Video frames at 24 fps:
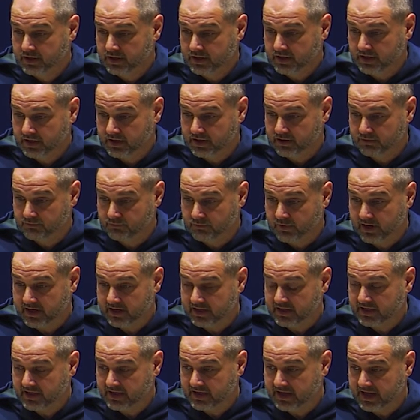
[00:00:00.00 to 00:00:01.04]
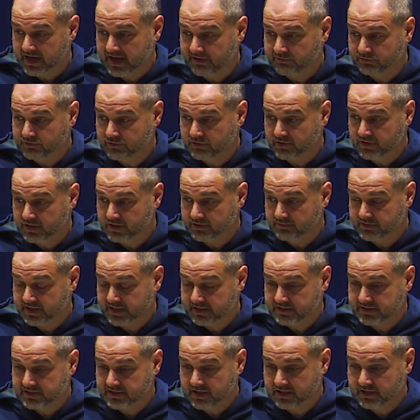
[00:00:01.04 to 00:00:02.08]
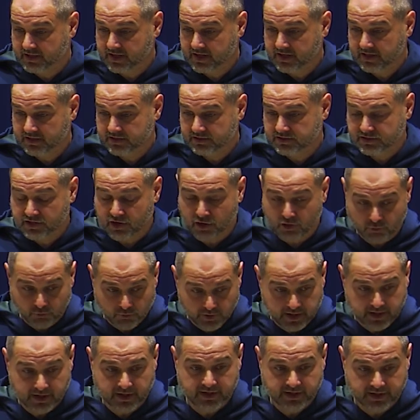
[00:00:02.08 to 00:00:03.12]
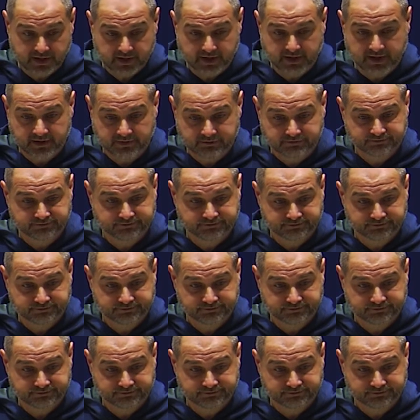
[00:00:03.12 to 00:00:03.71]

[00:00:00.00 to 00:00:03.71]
Um, ready to get after them next Sunday and start winning again.